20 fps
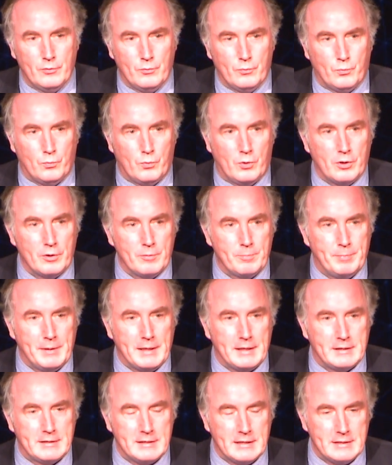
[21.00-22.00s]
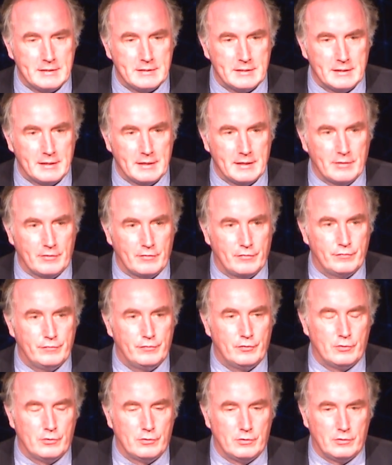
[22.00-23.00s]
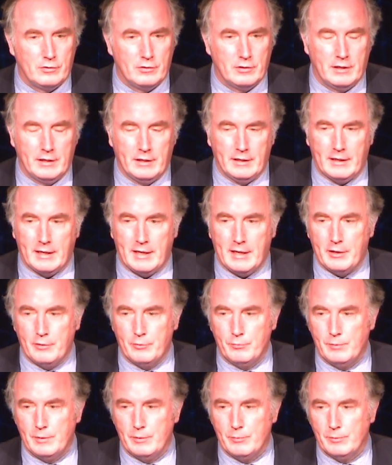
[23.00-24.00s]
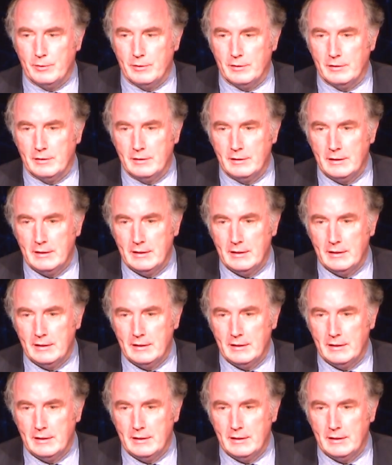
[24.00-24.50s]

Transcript: what big data is for and how we will